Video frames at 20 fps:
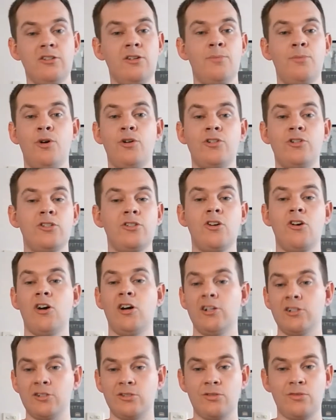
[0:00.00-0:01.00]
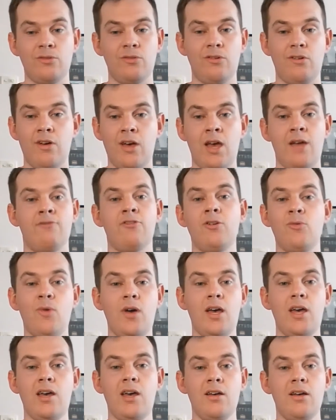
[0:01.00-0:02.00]
merchandise
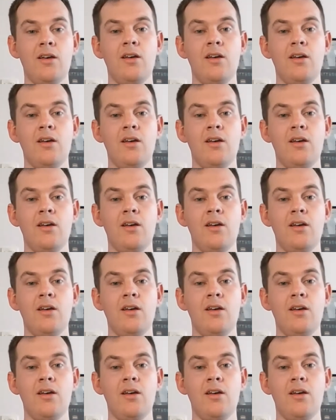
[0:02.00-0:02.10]
everywhere.